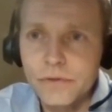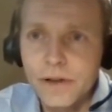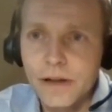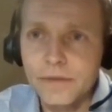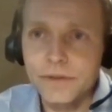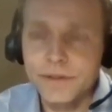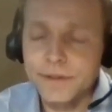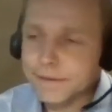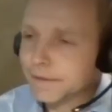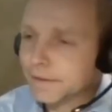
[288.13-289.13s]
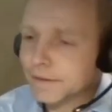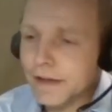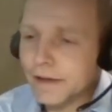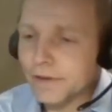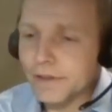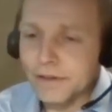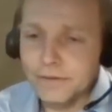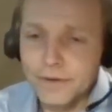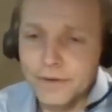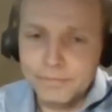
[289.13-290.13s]
of covered everything
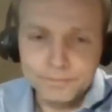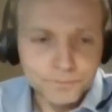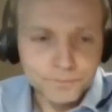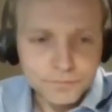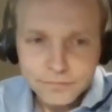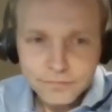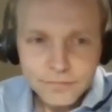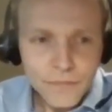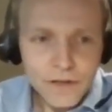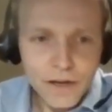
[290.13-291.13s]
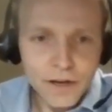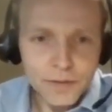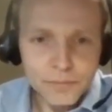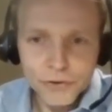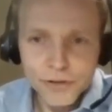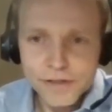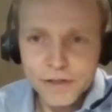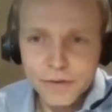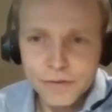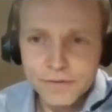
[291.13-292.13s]
from products
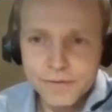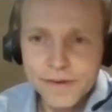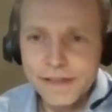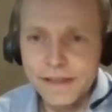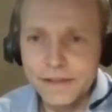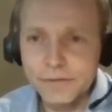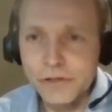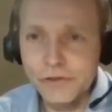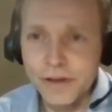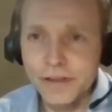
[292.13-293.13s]
that physically restrict